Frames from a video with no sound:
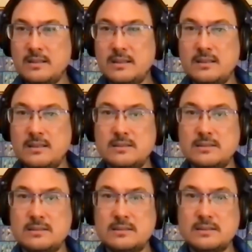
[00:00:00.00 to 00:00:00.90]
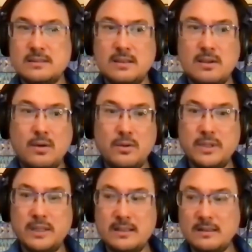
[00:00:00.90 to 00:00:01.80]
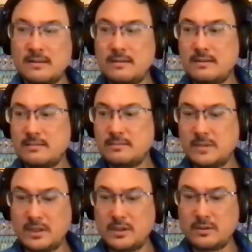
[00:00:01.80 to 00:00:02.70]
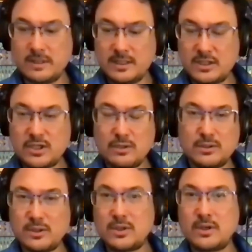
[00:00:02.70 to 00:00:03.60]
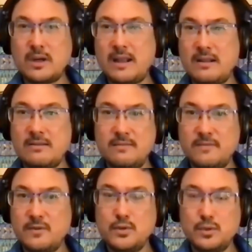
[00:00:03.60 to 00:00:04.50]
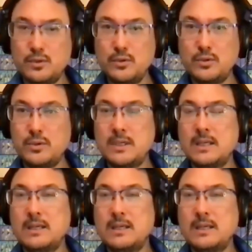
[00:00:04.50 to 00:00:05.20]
that is holding literally shelter and food